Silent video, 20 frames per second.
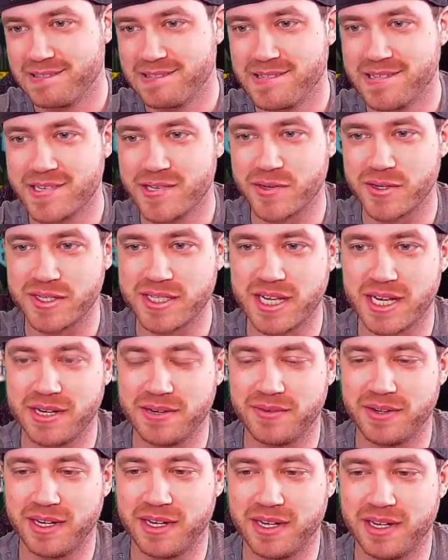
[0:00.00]
So instead
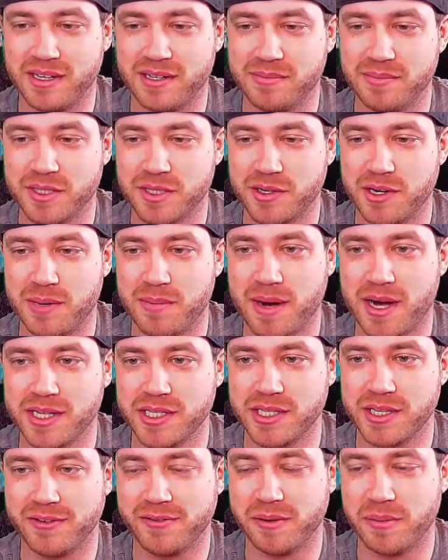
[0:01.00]
of Masquerade Monster,
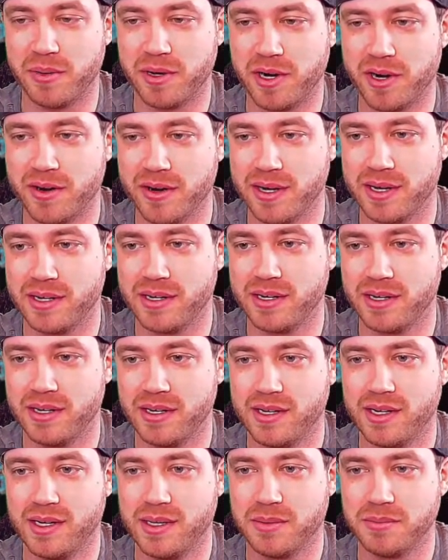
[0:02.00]
if we put her in,
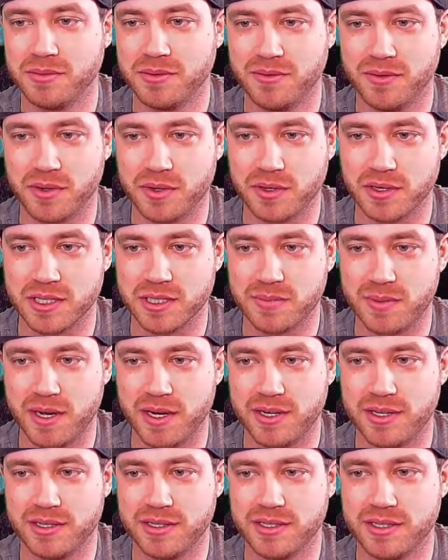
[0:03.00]
provoke all the
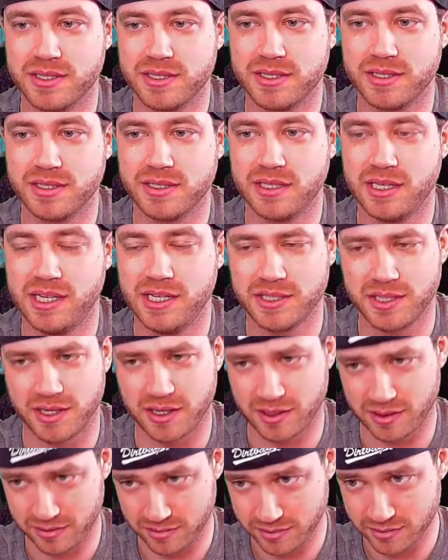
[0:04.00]
spiders, he's
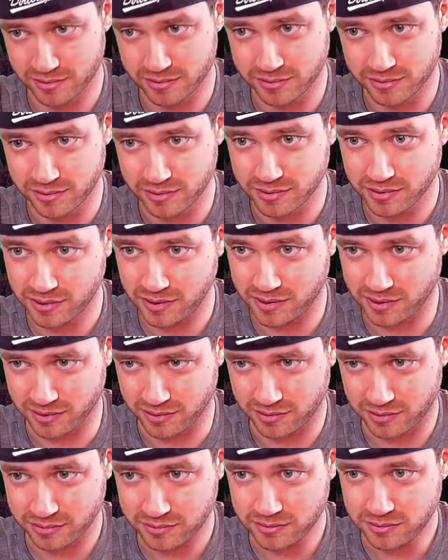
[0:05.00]
going to
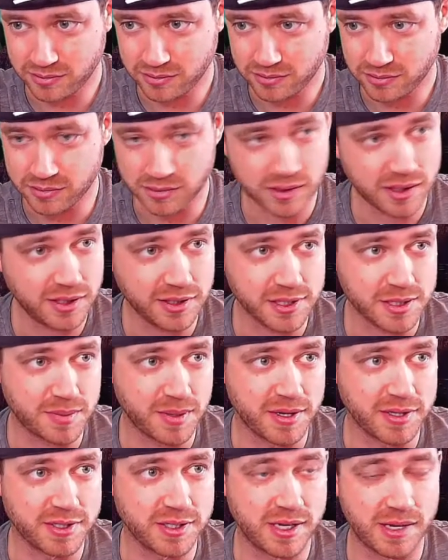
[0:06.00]
kill the
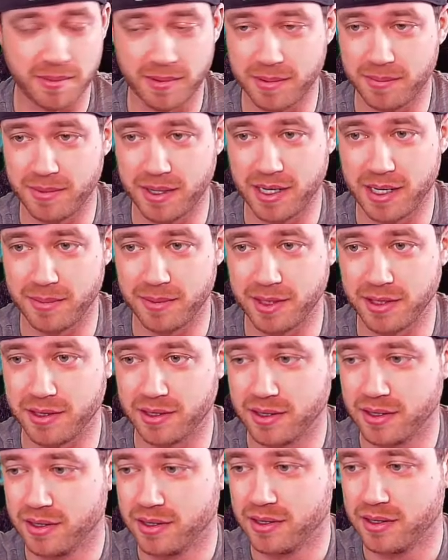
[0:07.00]
spiders, so that might not be good.
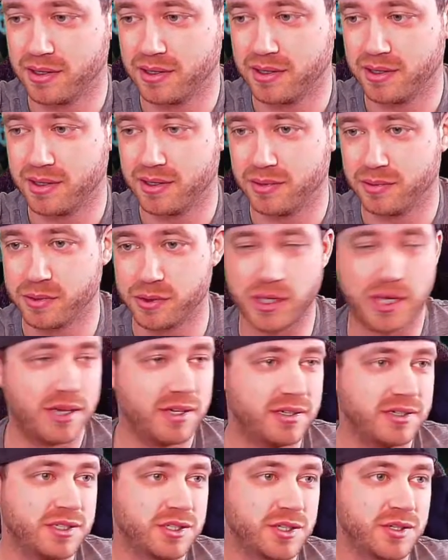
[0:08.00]
We'll try it.
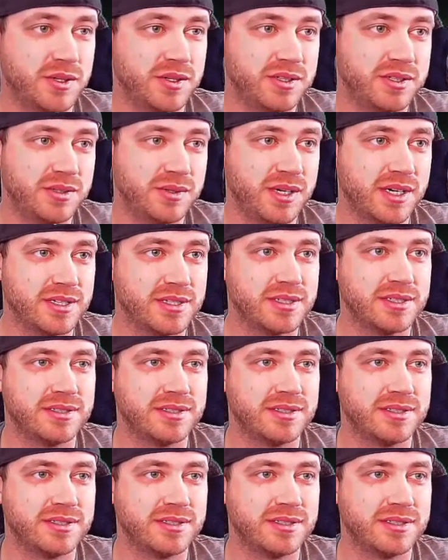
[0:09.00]
Screw it. Who cares?